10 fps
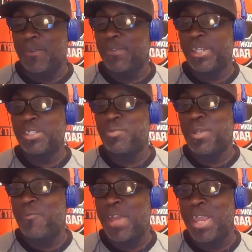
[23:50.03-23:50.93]
Everything's
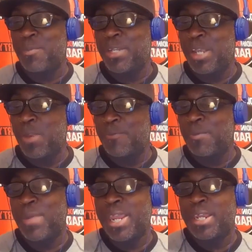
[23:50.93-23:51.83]
been fine, but now we have
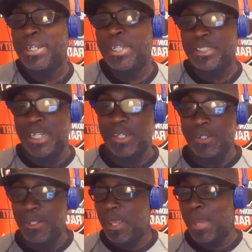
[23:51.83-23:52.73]
a bad
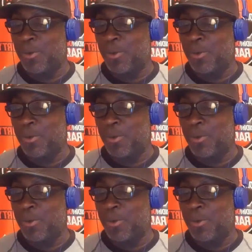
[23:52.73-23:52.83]
connection.